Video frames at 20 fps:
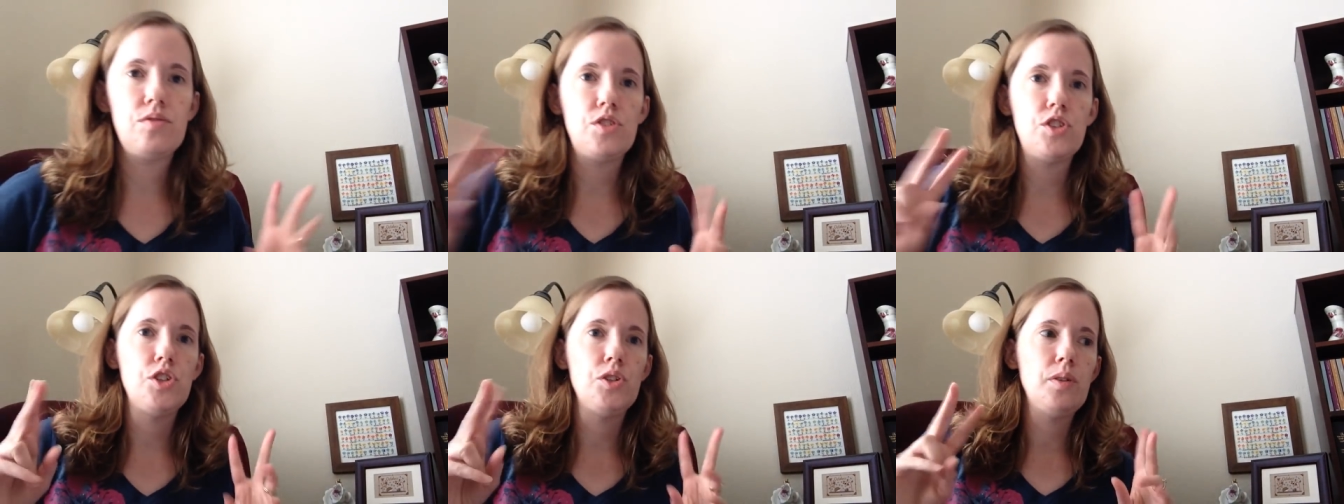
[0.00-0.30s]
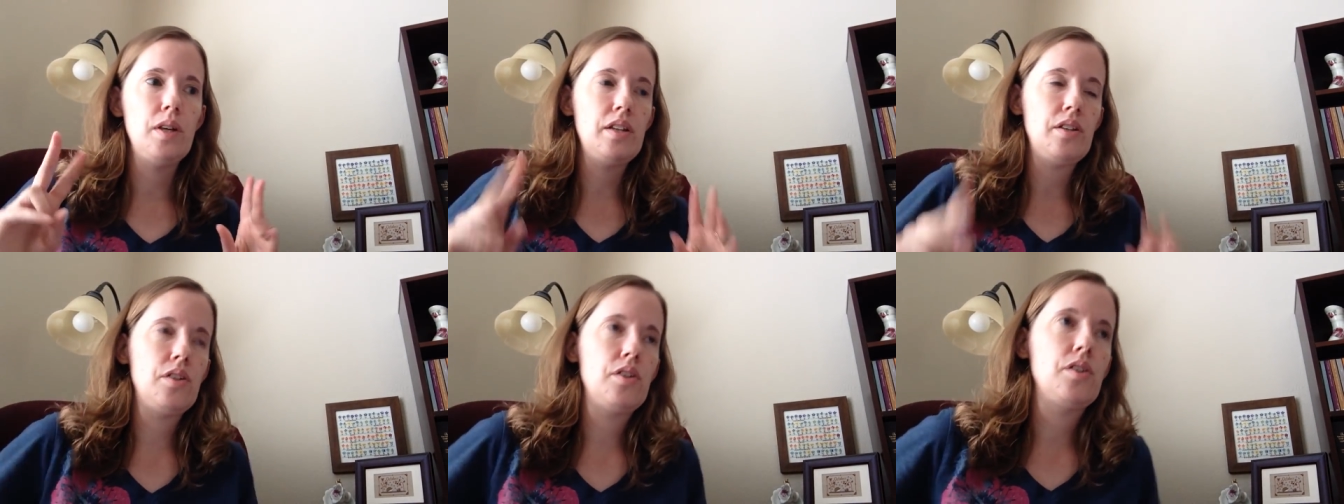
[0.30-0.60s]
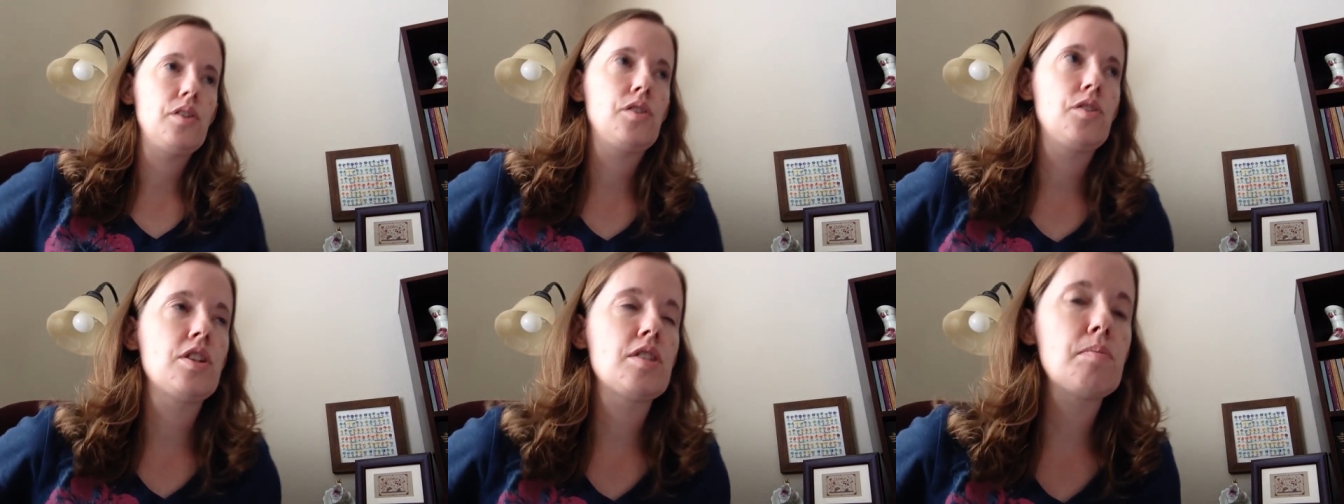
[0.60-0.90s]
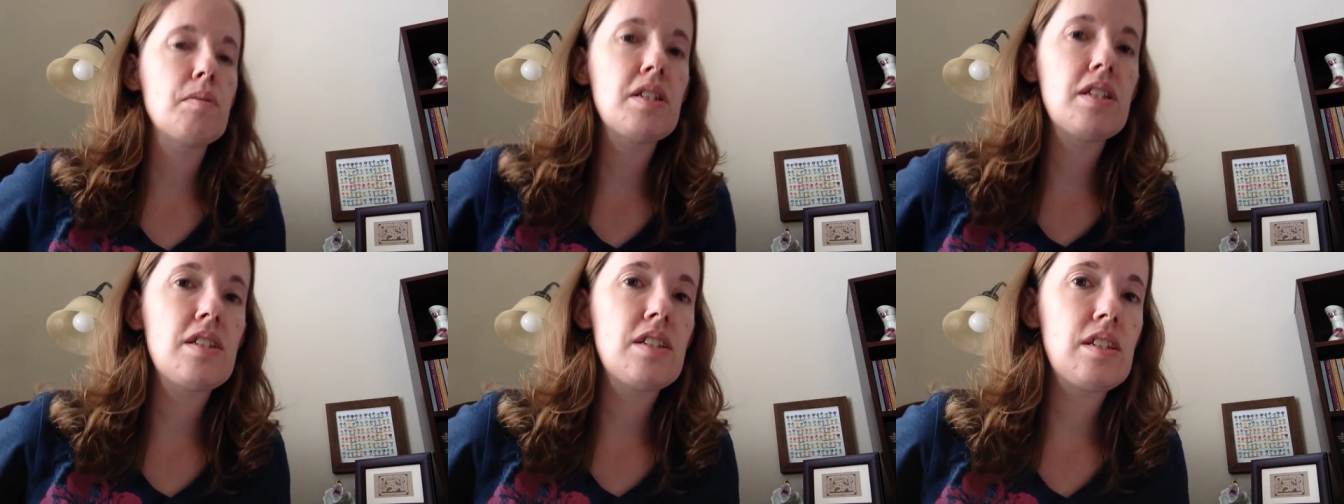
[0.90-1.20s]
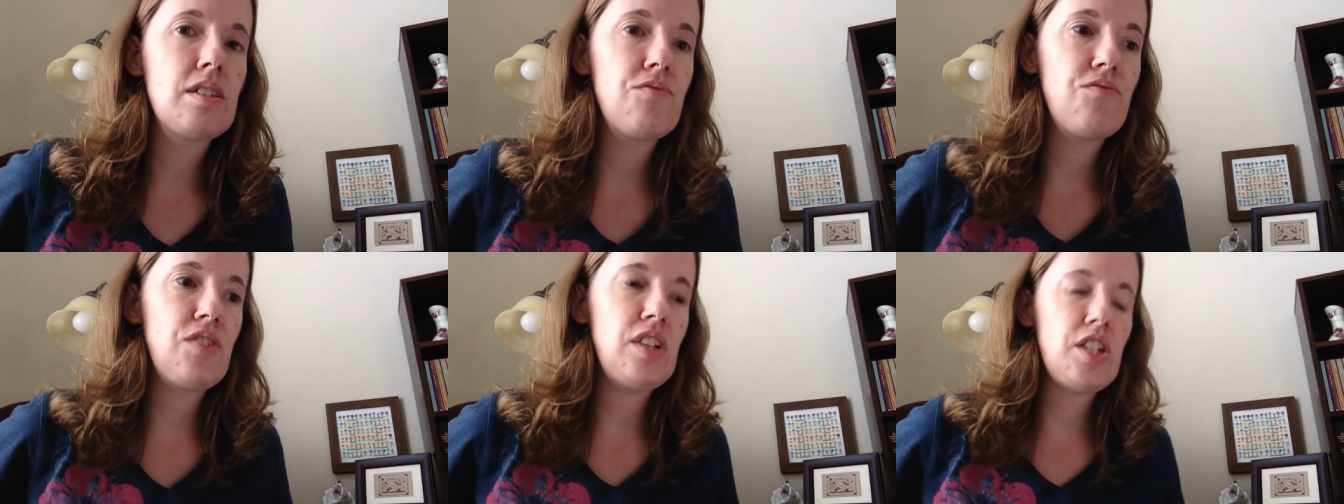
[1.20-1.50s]
two other Christmas
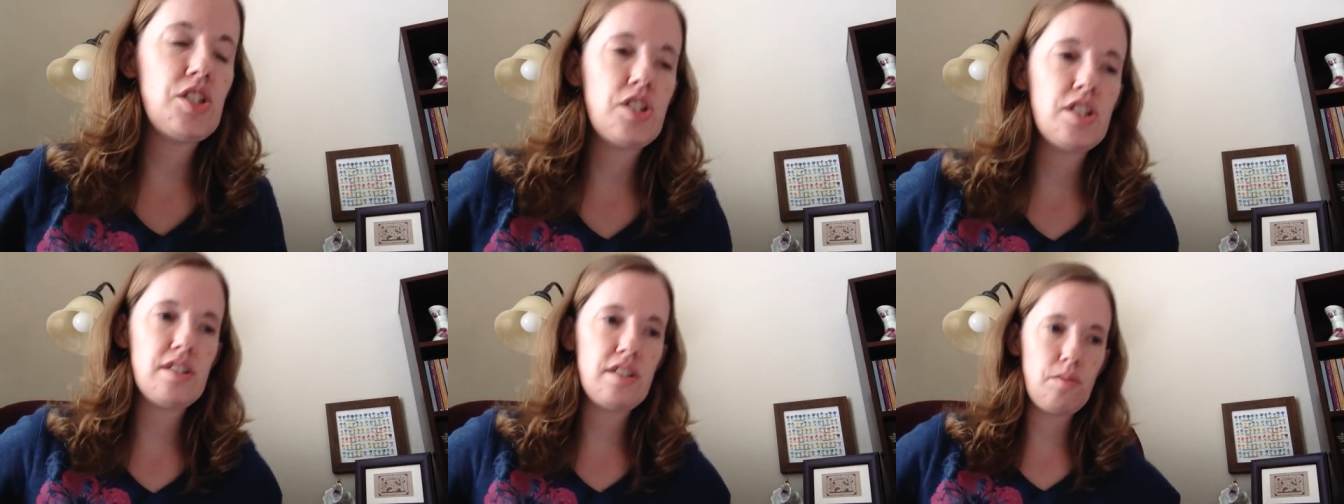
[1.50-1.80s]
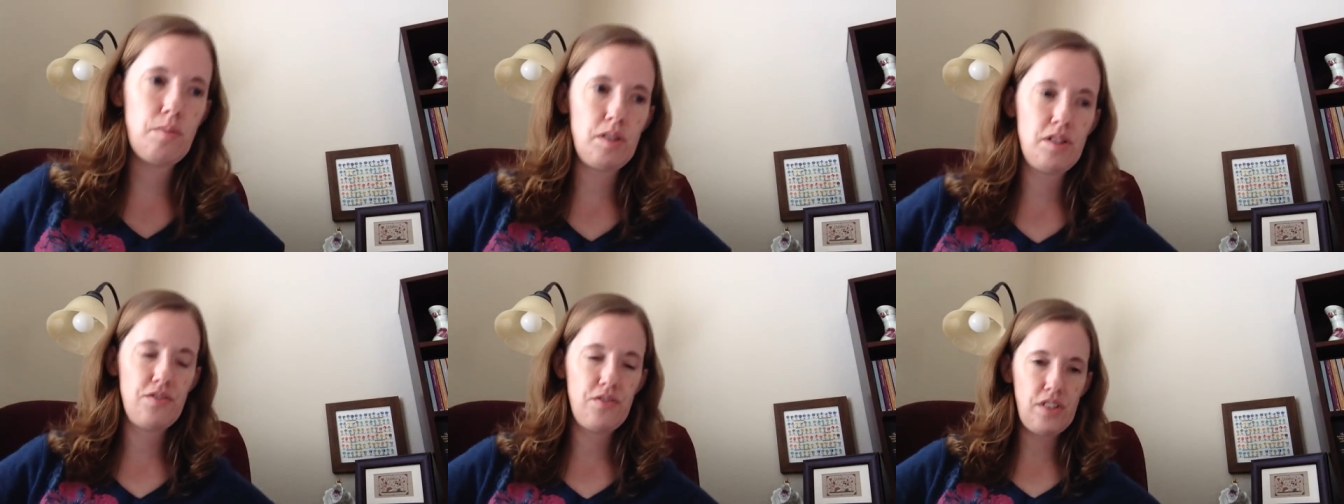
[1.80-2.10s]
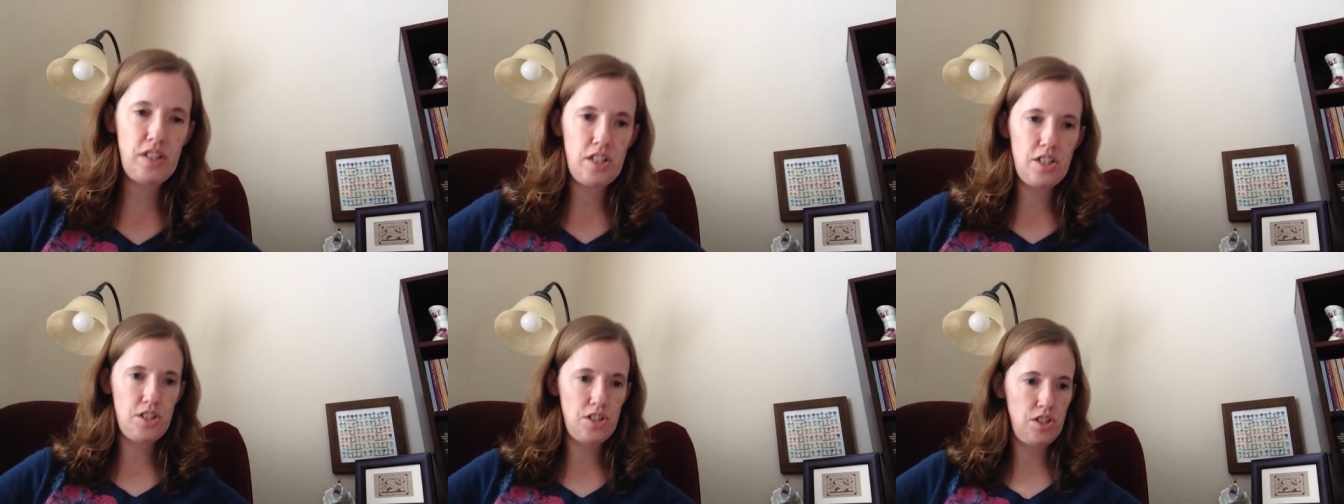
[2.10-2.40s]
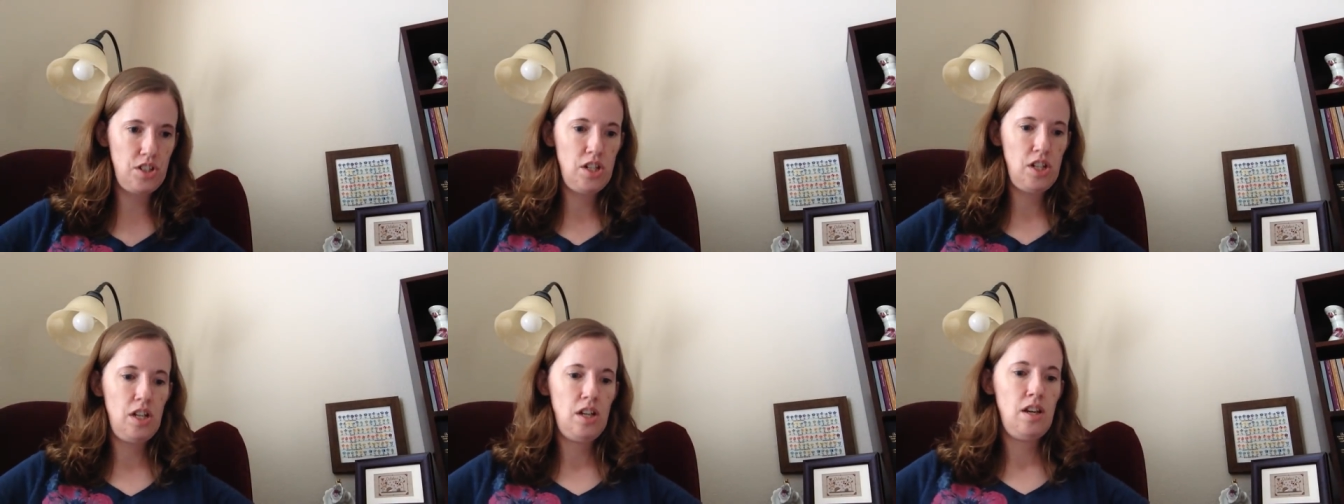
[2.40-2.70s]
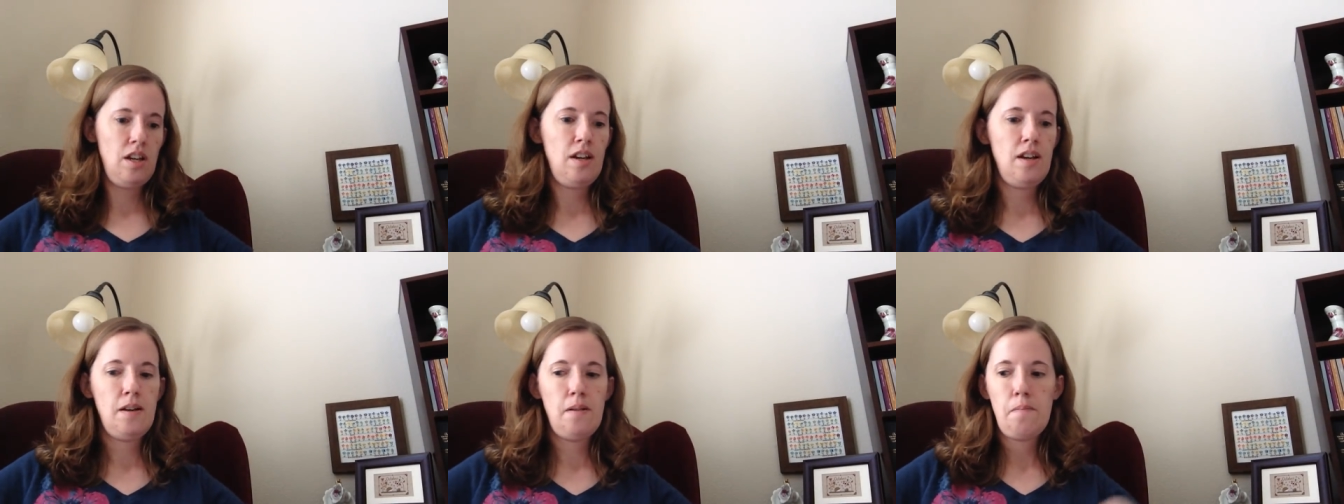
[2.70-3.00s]
finishes I want to finish,
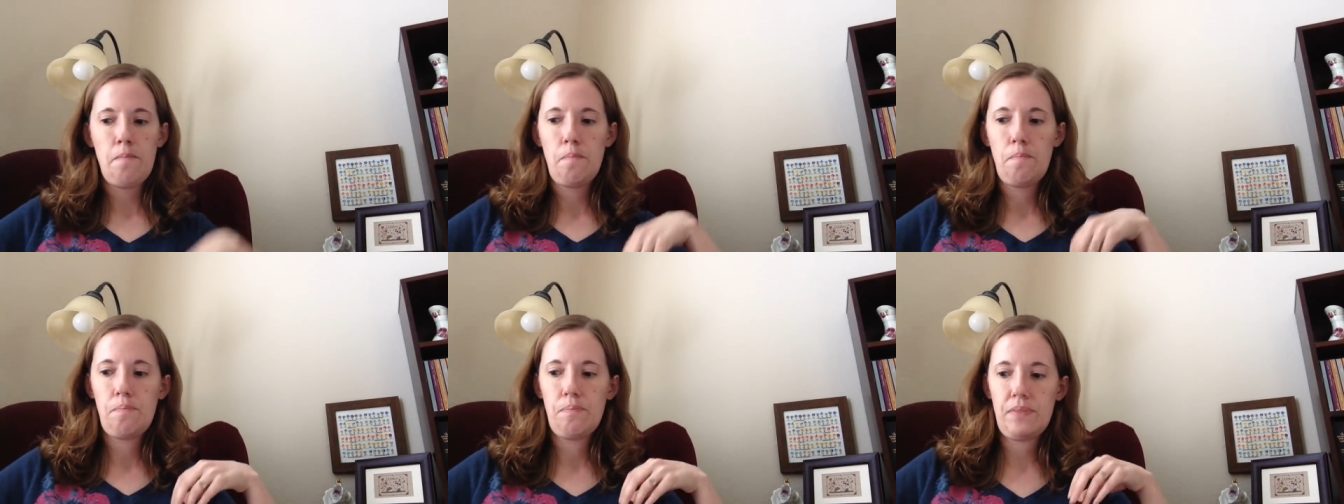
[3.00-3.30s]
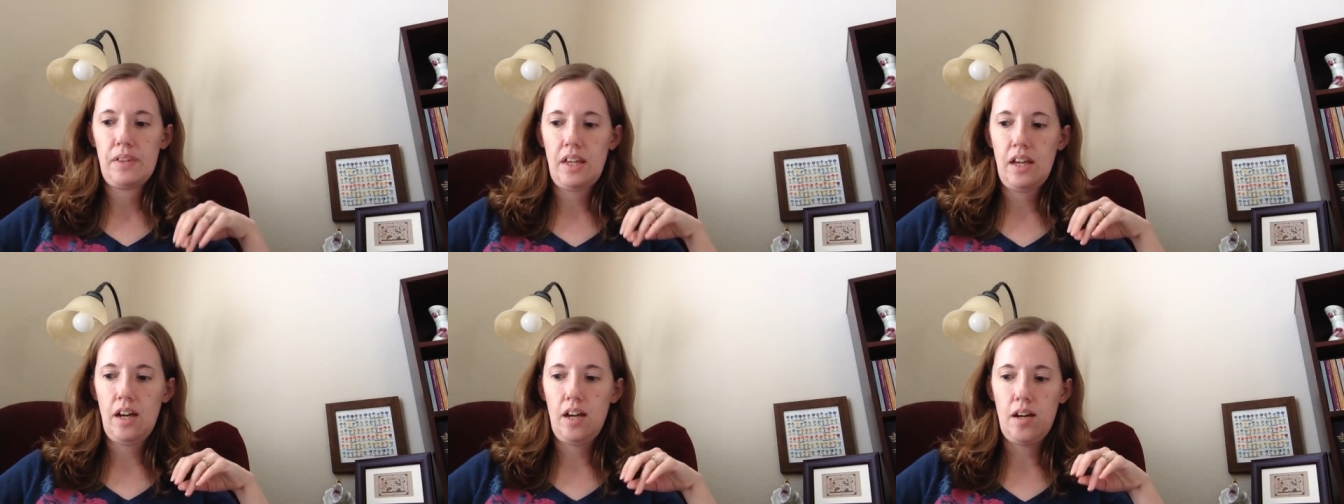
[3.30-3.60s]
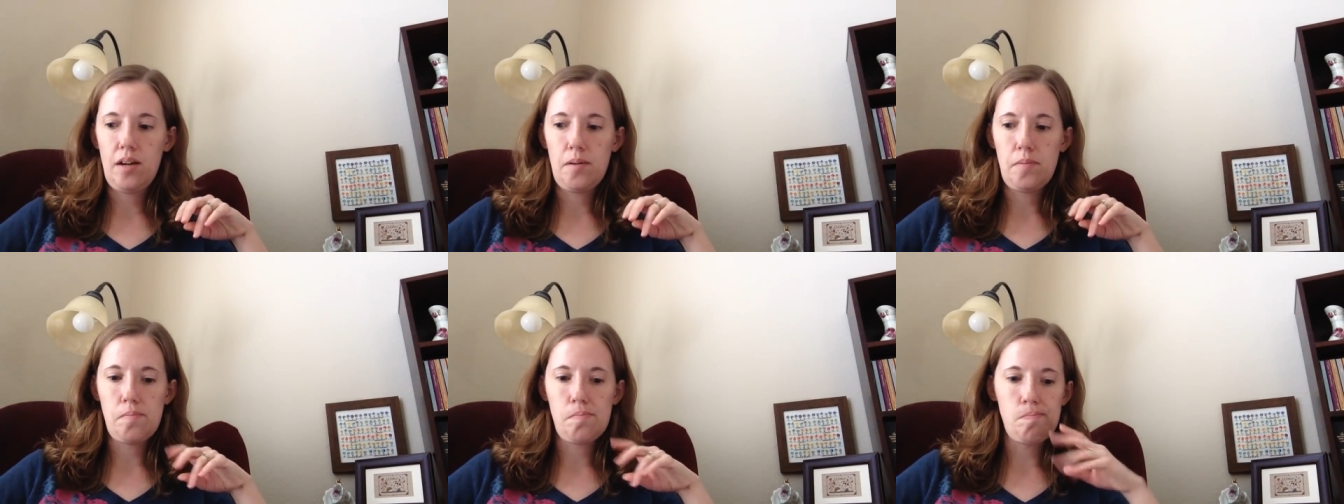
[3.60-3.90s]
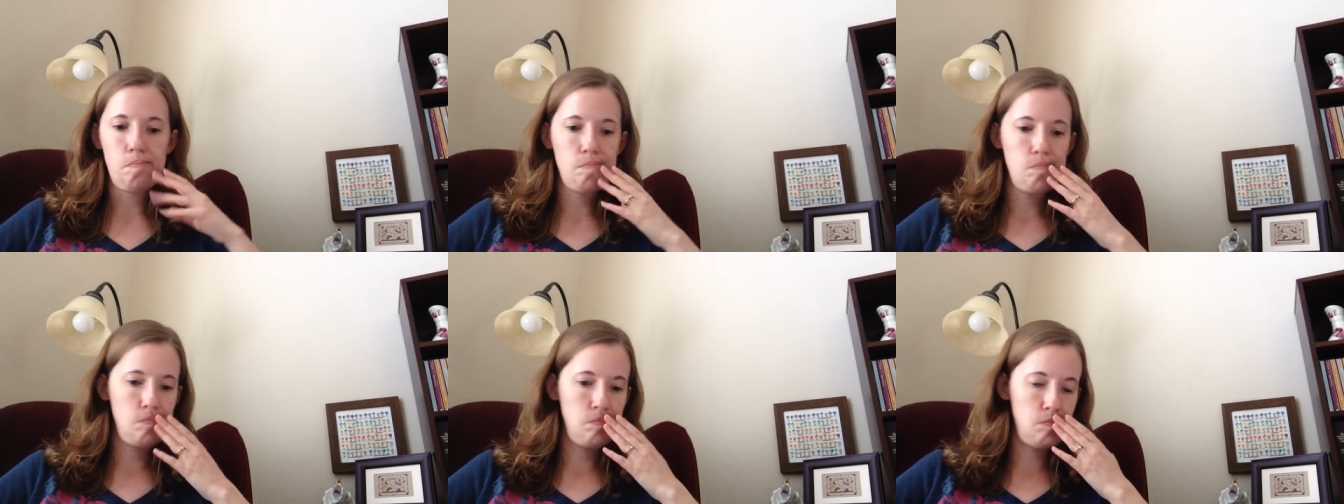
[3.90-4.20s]
um,